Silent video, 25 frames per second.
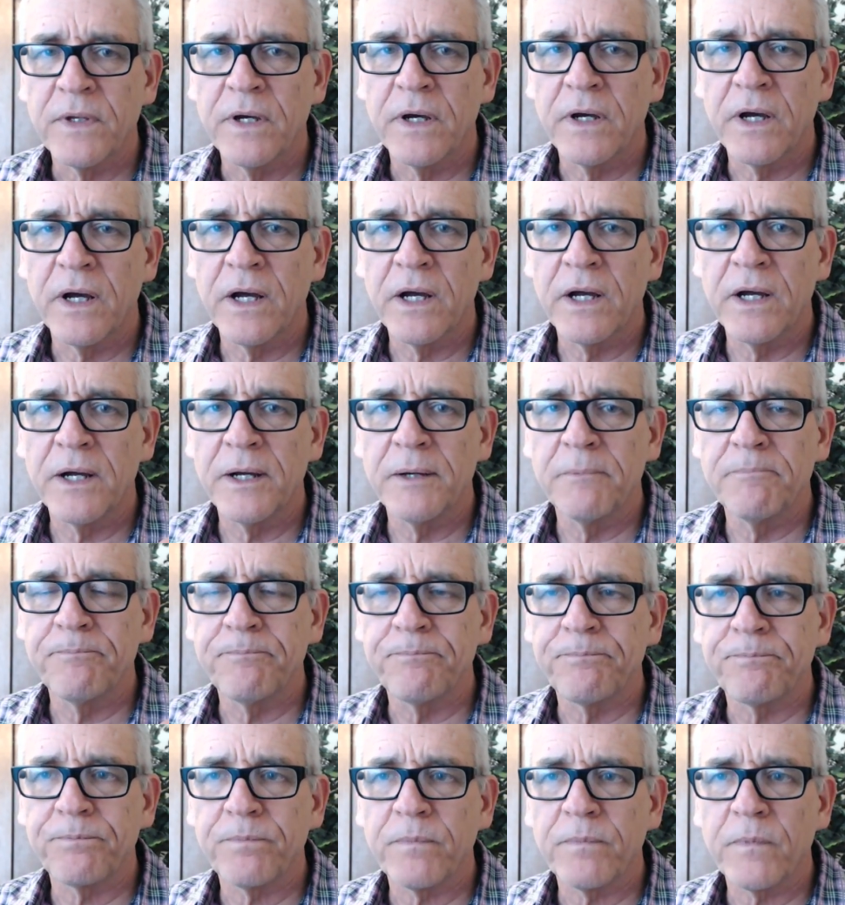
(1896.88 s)

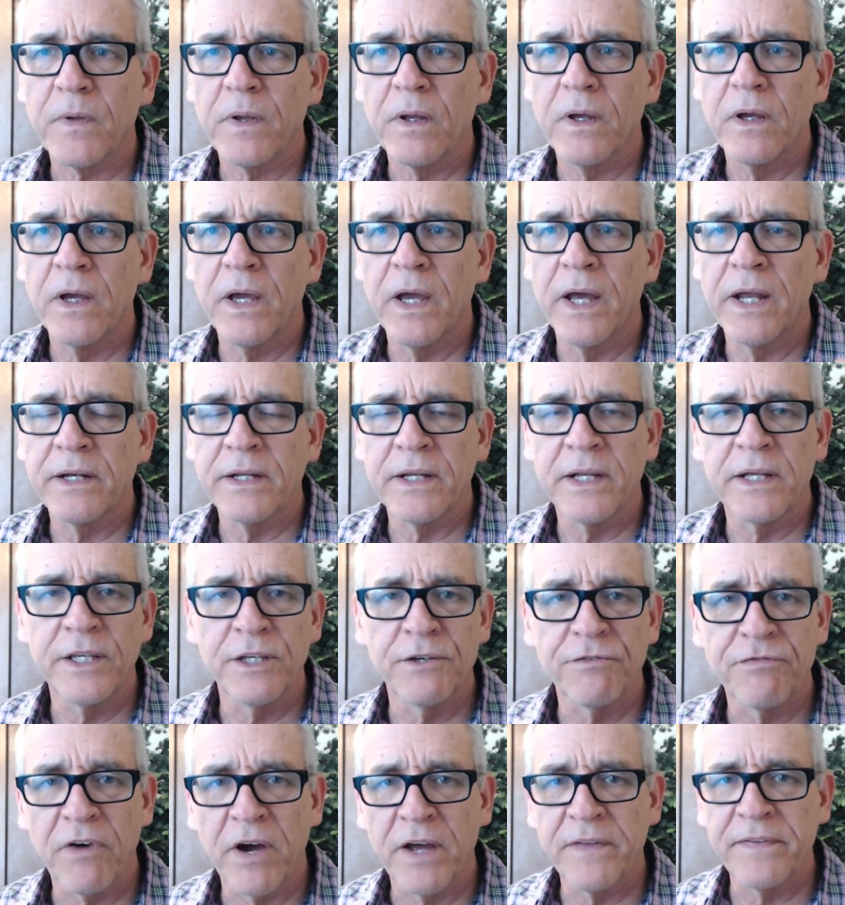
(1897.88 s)
um, and get, you
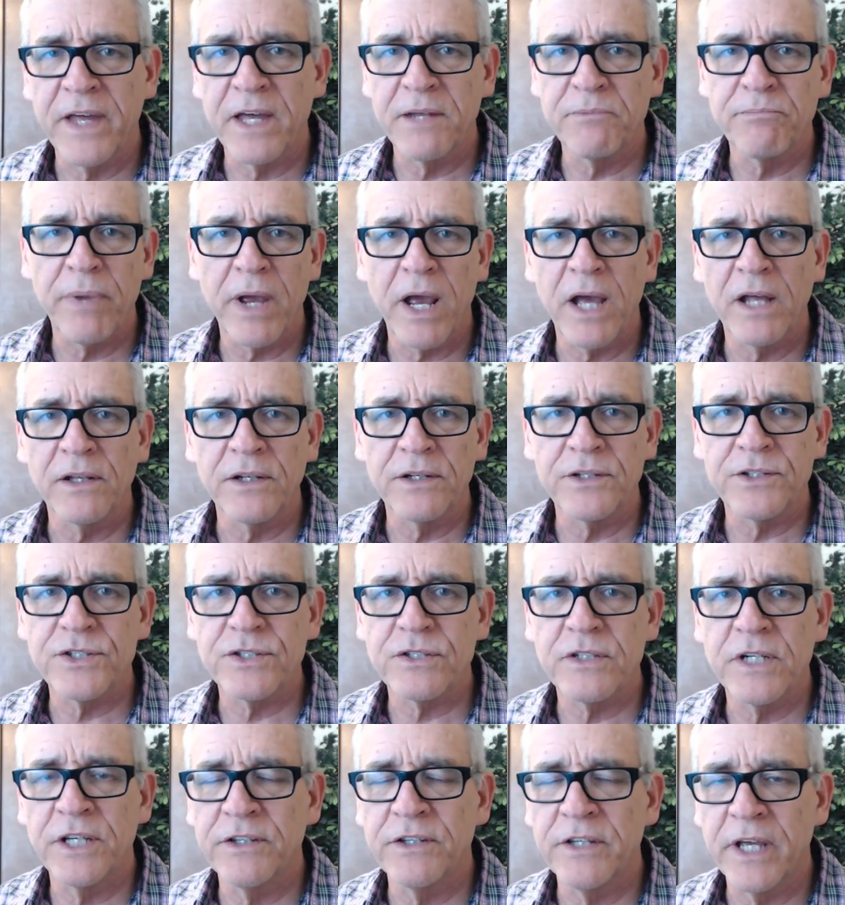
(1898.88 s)
find that
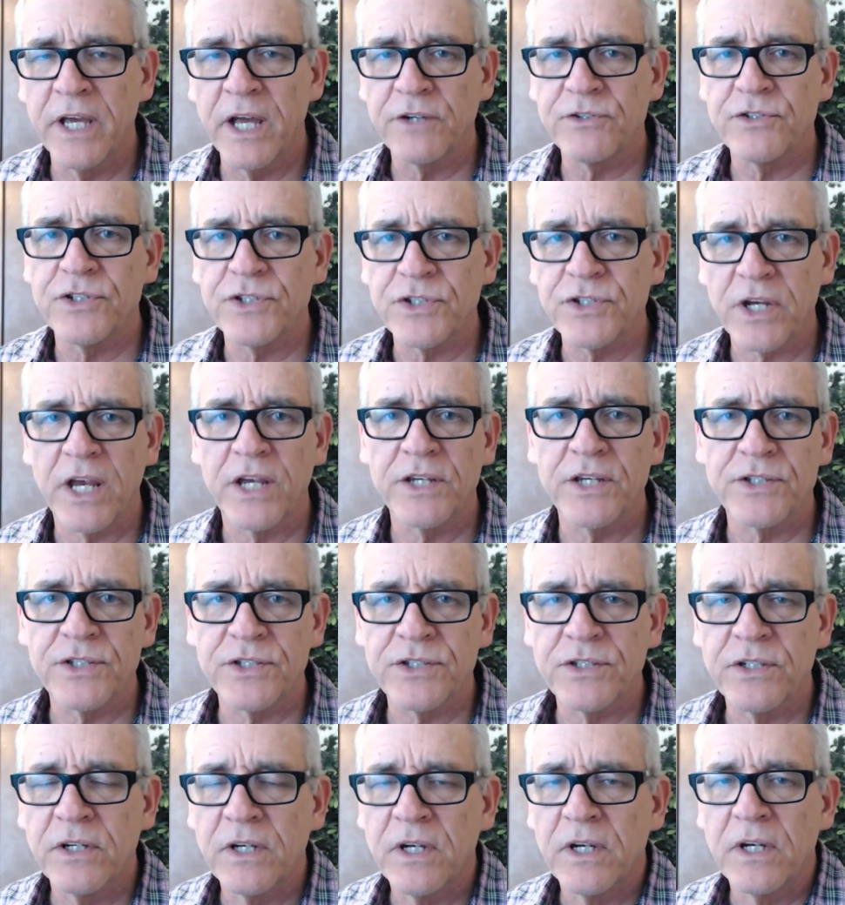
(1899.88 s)
balance in the
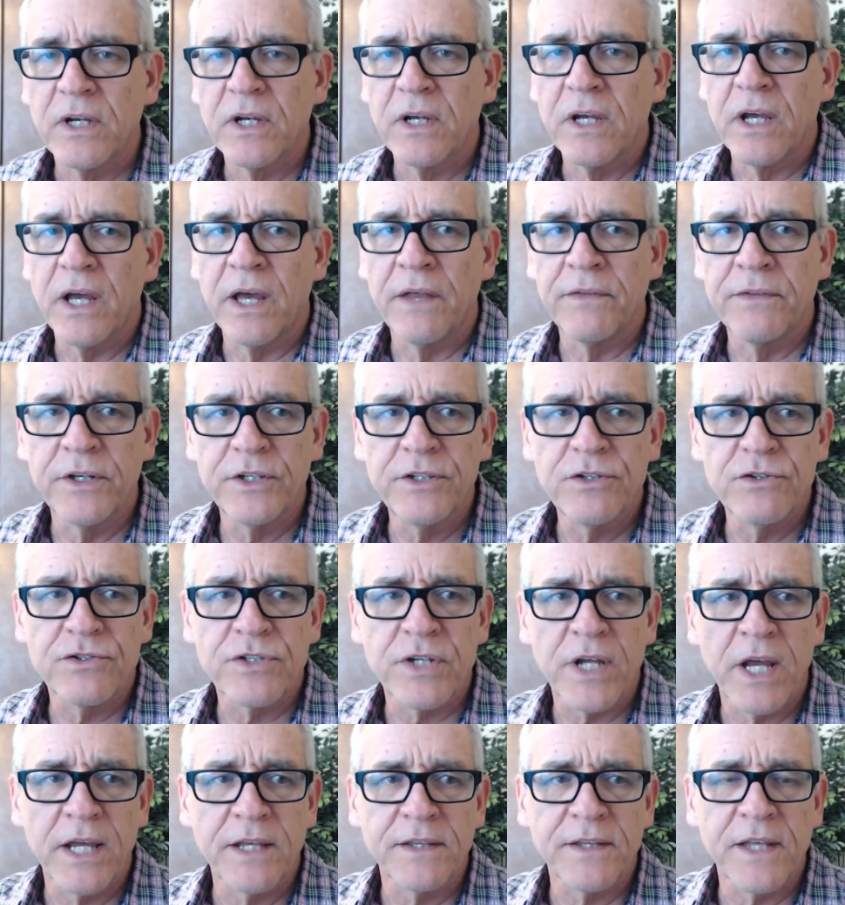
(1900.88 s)
exercises. And then you
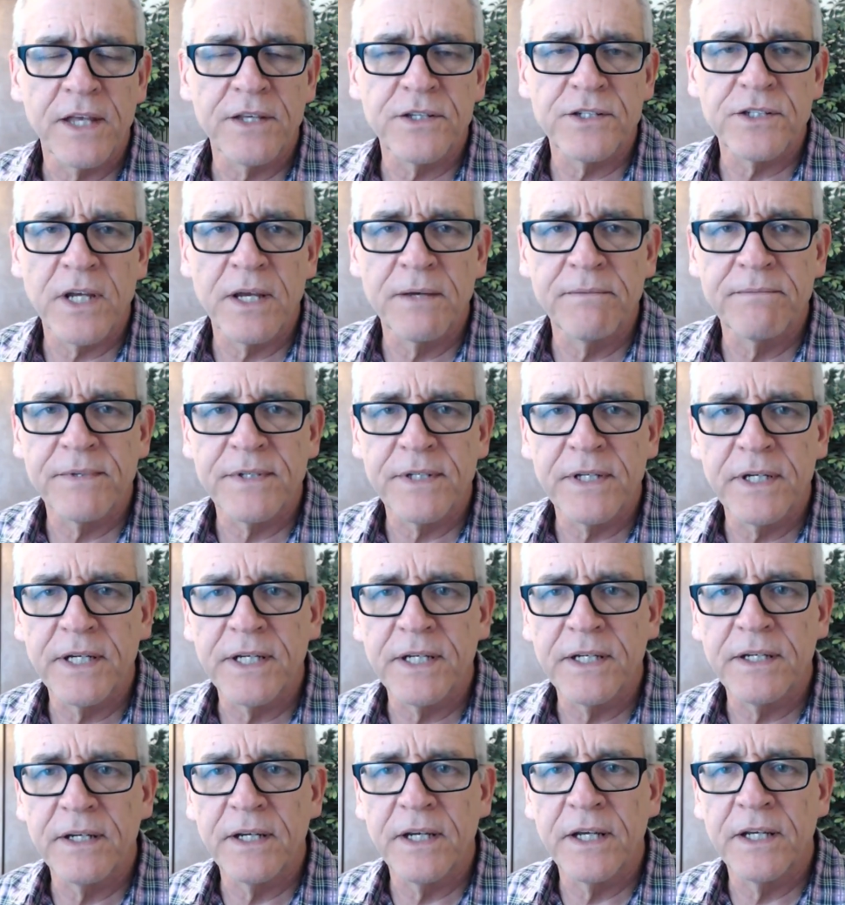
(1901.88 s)
take that same
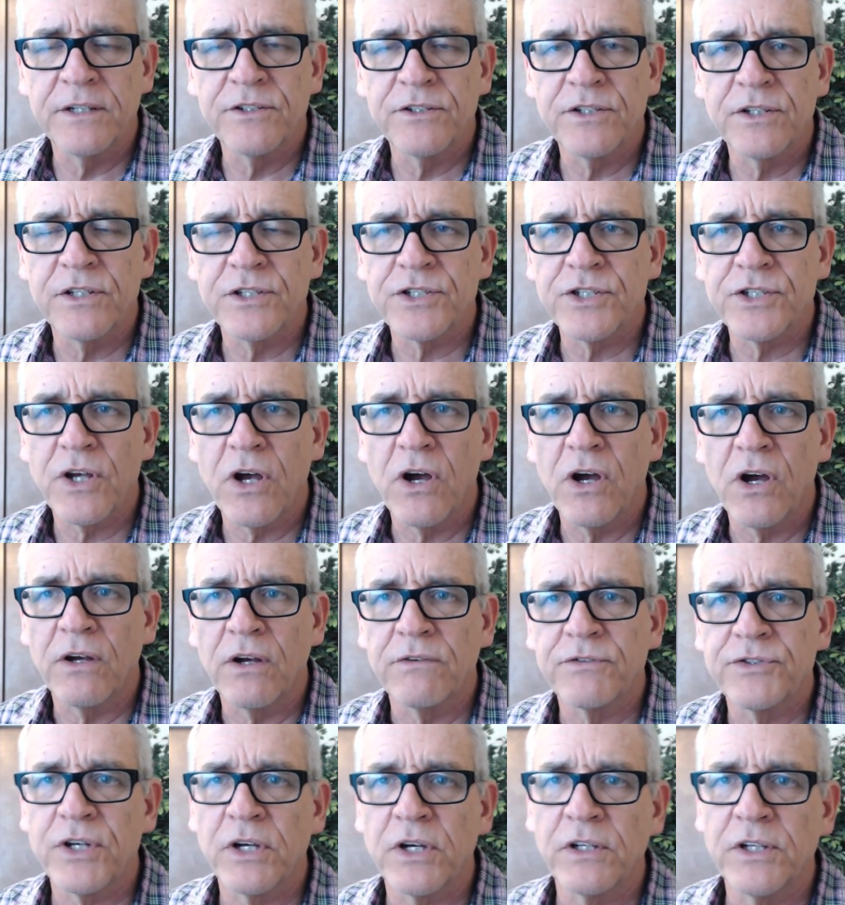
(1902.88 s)
thing into the
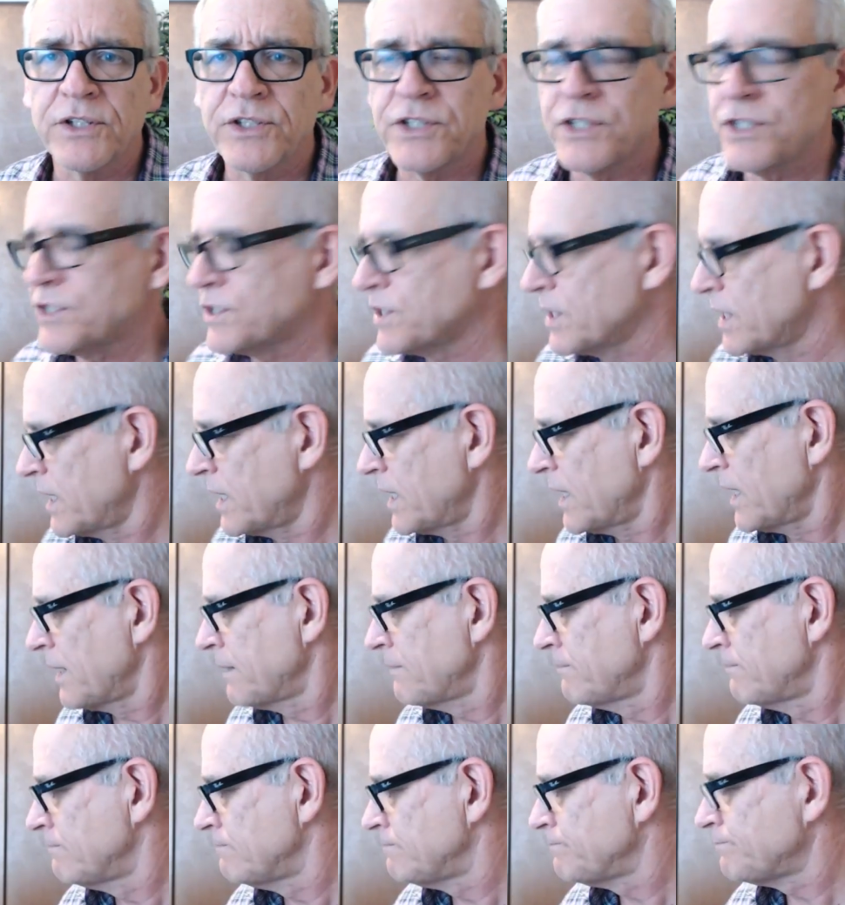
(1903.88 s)
song. So let's just say
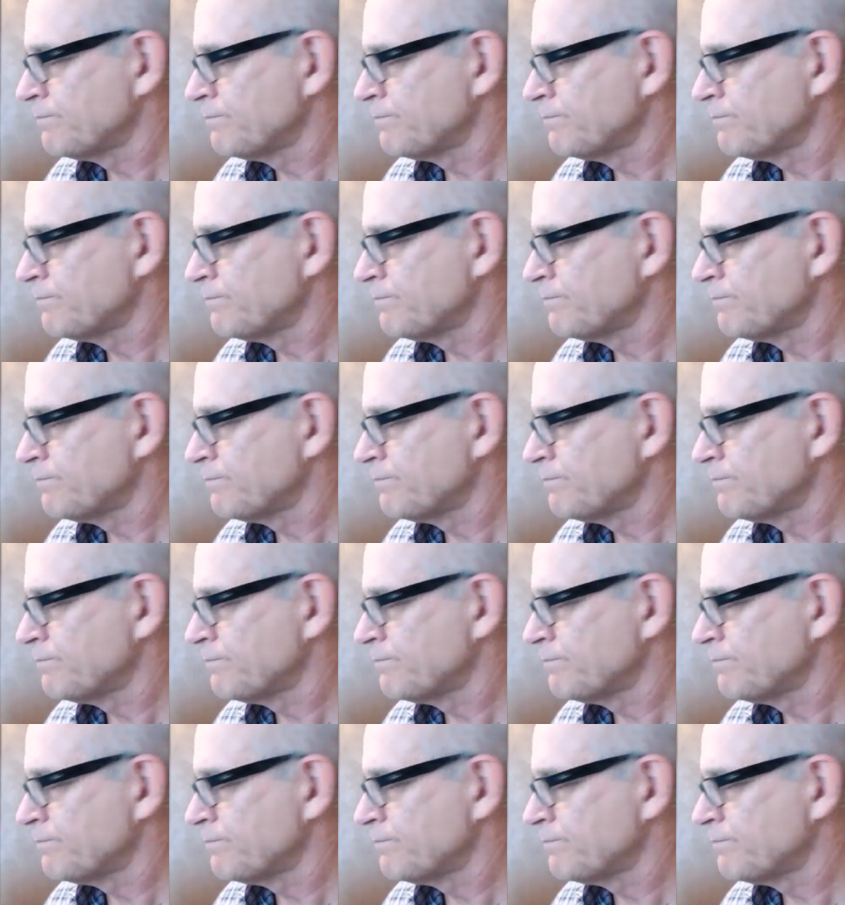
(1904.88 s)
I'm,